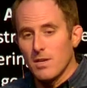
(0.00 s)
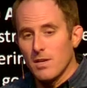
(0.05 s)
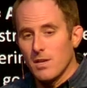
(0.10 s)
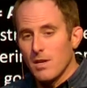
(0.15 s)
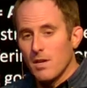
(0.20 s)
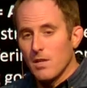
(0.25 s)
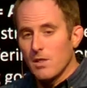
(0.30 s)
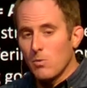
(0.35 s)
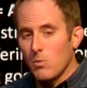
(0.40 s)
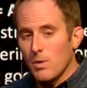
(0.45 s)

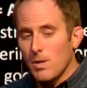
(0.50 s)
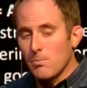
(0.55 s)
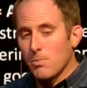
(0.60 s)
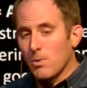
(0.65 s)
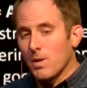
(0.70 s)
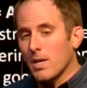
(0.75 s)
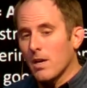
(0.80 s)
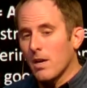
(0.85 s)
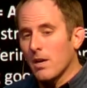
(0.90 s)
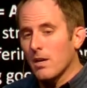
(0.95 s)
that we
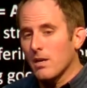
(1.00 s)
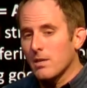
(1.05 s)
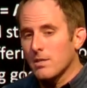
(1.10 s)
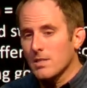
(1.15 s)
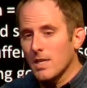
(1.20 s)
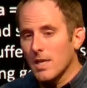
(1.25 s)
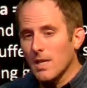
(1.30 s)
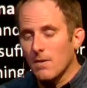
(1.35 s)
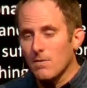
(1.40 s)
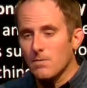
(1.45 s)
bring on
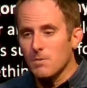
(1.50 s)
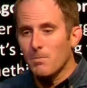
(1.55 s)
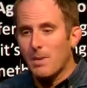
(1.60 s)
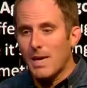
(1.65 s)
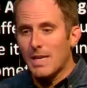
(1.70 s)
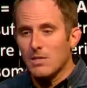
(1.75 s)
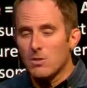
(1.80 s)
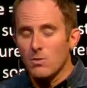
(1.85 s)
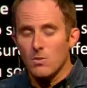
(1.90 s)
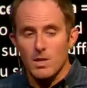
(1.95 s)
ourselves by
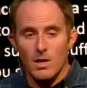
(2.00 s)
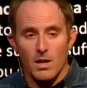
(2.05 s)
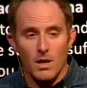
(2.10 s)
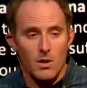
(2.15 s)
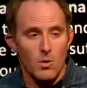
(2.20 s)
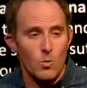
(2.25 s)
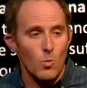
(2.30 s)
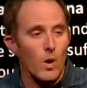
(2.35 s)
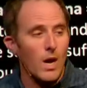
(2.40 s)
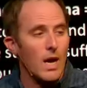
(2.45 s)
doing
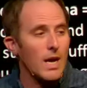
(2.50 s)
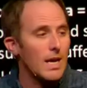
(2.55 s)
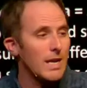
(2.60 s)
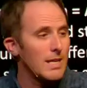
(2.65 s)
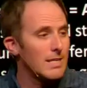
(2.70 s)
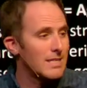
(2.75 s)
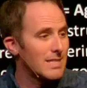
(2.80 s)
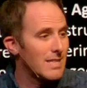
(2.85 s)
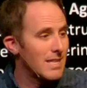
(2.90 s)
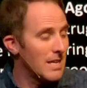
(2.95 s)

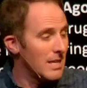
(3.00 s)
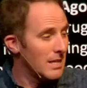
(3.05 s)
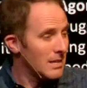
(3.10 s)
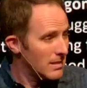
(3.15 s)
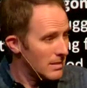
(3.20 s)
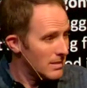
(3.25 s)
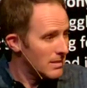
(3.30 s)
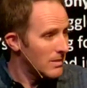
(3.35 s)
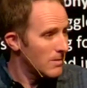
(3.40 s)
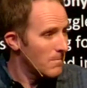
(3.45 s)
unwise things.